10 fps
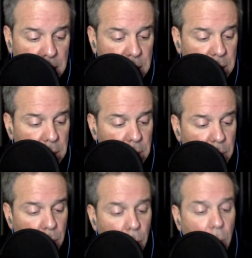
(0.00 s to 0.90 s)

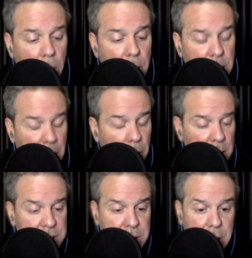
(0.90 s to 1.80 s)
to, I
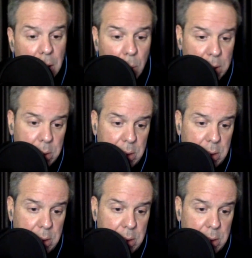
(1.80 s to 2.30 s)
want to know what,